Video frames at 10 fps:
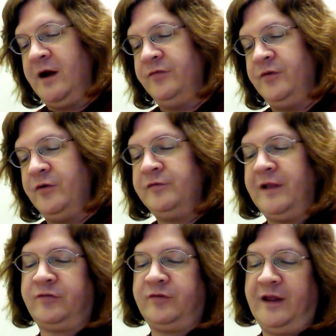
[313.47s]
Gonzo
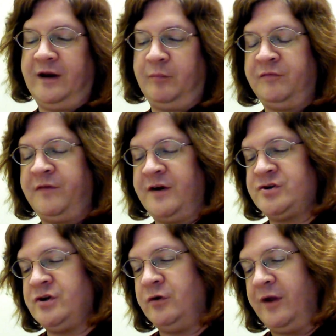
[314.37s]
flexed like a
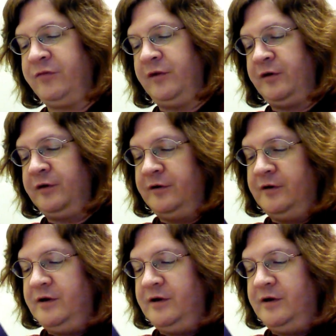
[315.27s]
professional wrestler.